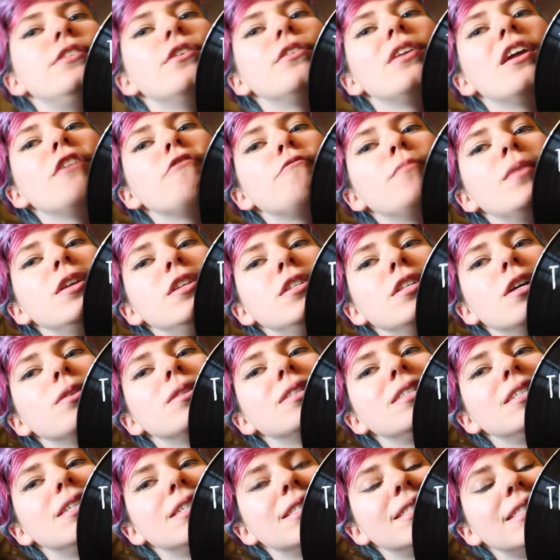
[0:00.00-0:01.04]
I don't have much
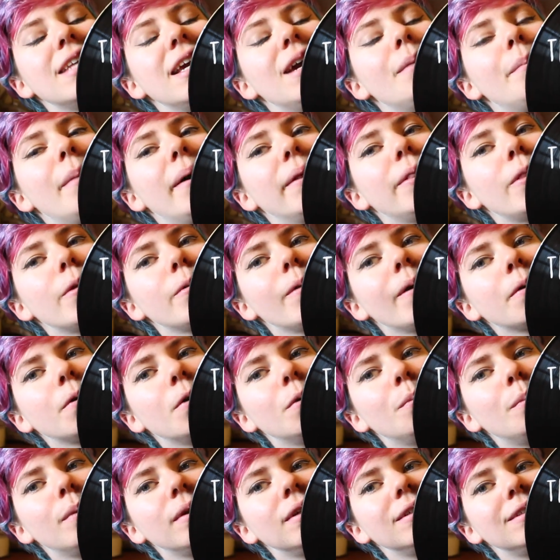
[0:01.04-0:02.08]
else to say about the
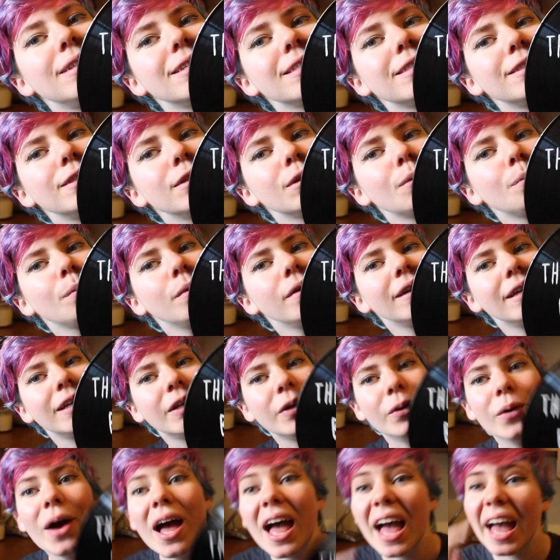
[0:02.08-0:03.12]
record, but it does look pretty
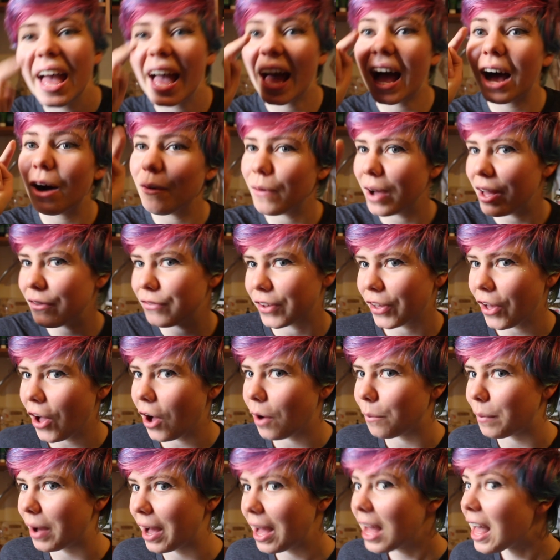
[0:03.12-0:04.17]
cool. However,
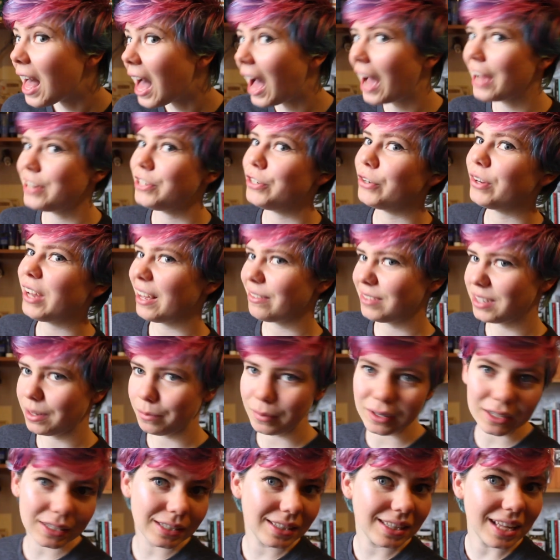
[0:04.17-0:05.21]
comma, I do have
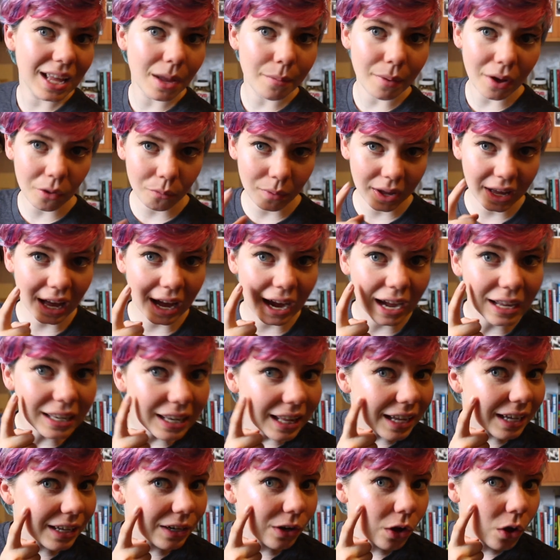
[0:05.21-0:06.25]
something to say about my
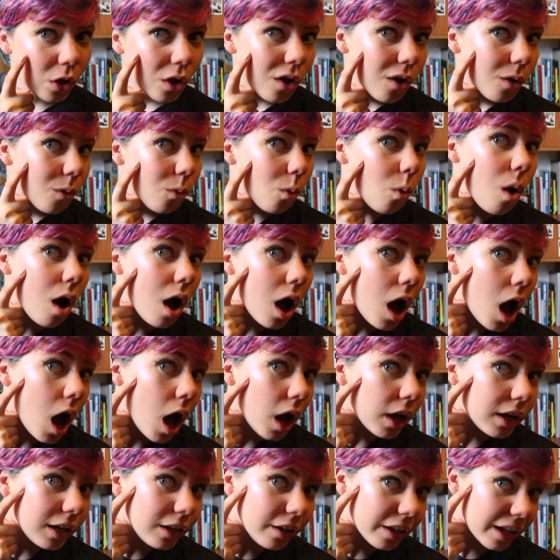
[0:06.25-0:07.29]
highlight.
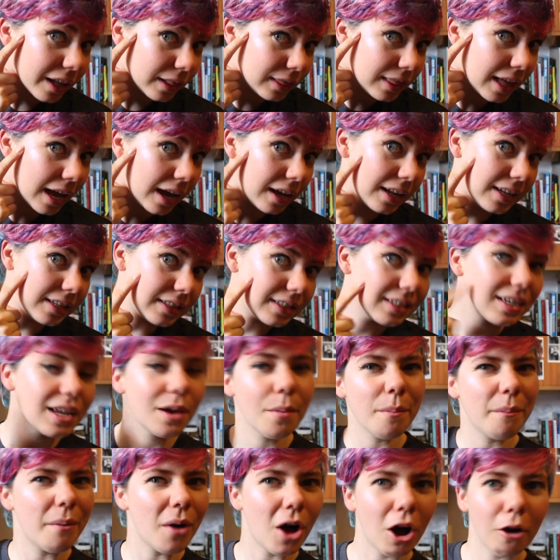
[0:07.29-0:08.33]
What? Look at that. Isn't
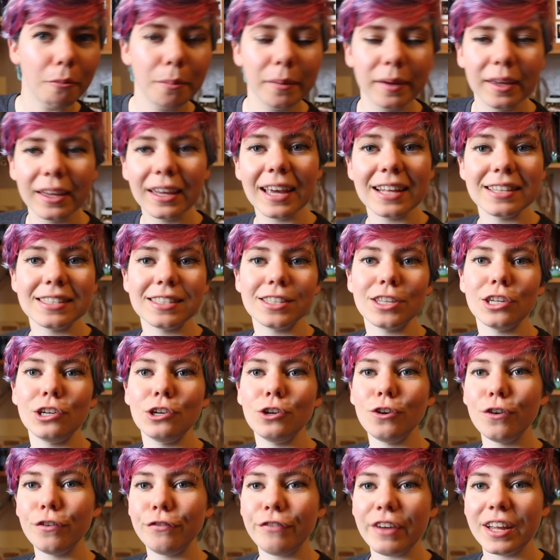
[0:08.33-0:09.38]
it popping? It's the
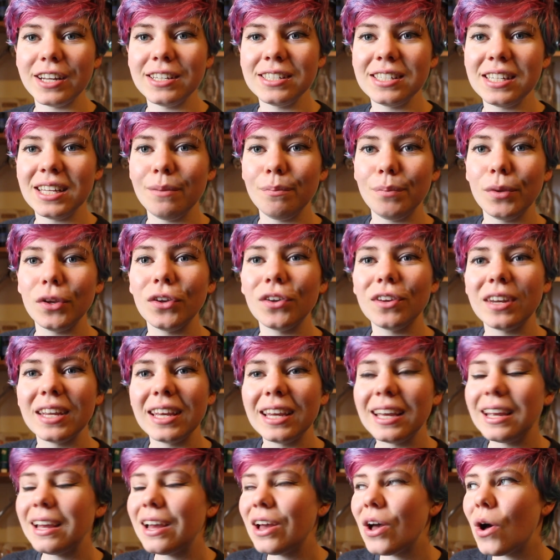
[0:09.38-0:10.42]
new Fenty
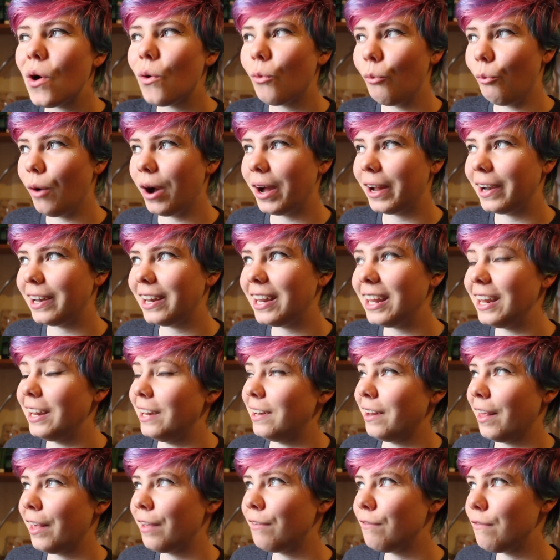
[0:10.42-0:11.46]
Beauty one
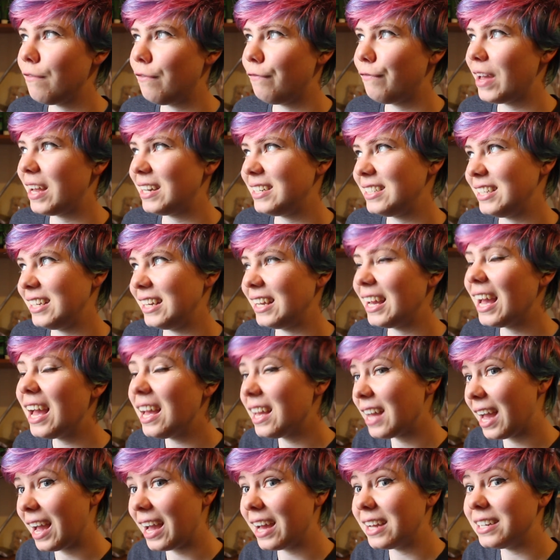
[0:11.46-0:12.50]
in confetti
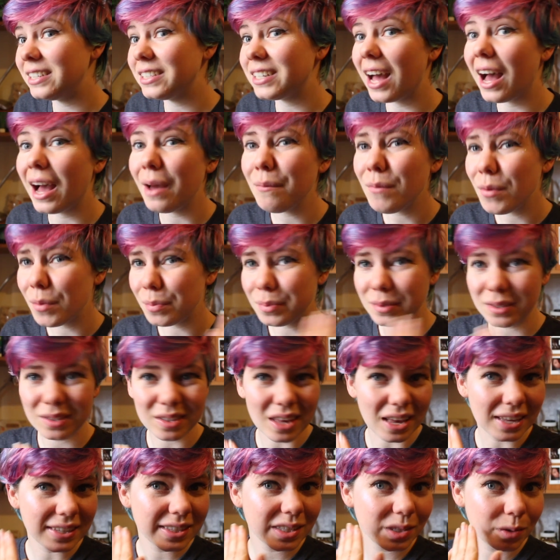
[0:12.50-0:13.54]
and I'm
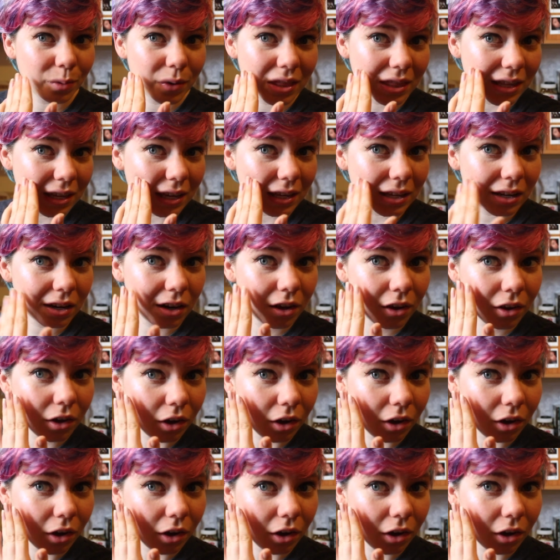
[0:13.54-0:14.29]
obsessed with it.